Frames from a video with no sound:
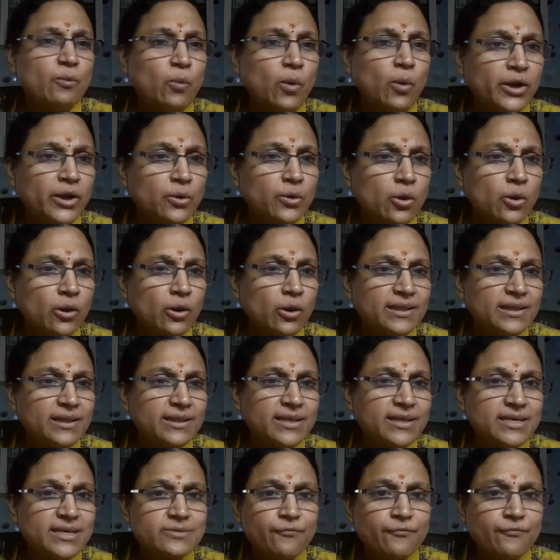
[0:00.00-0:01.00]
What you call
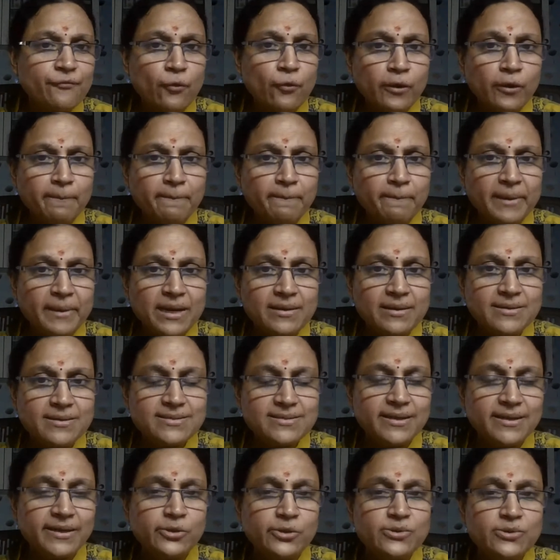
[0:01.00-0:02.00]
these 4
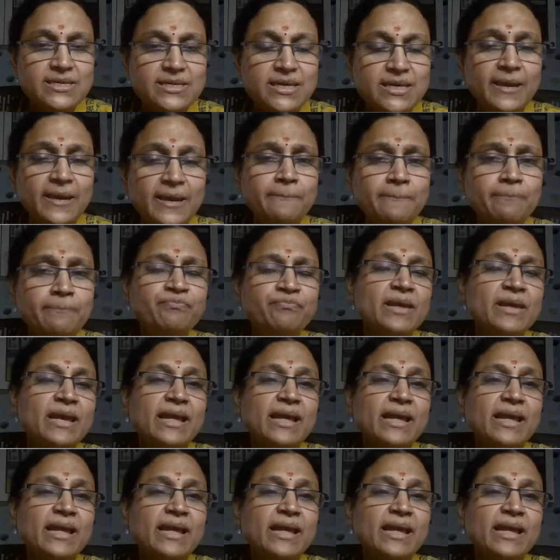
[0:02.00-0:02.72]
pillars that you see,